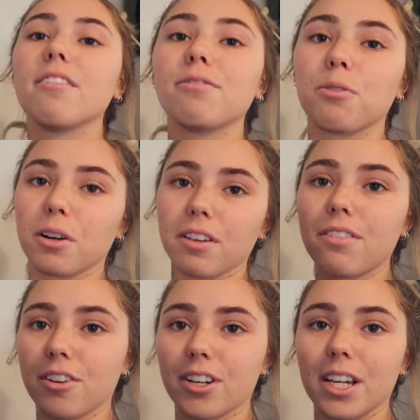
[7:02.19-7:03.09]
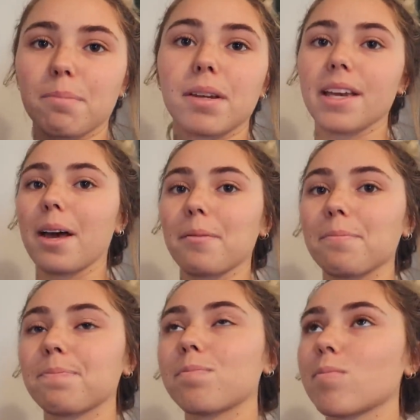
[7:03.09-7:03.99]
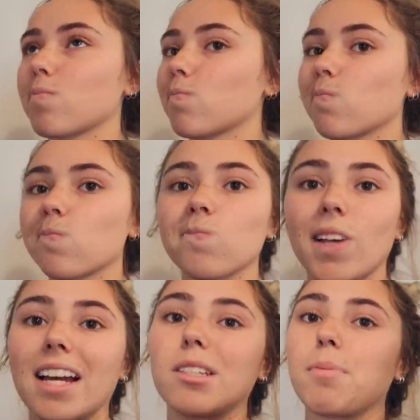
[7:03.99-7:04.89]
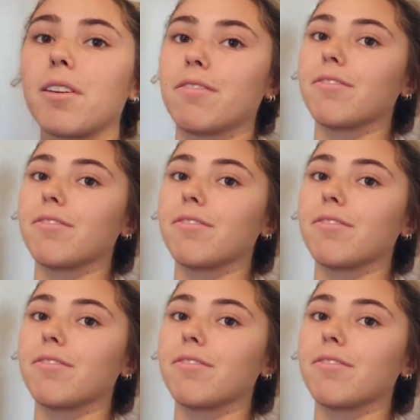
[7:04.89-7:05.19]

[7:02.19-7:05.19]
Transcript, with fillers: 4.30 p.m. Had a busy day. It's been a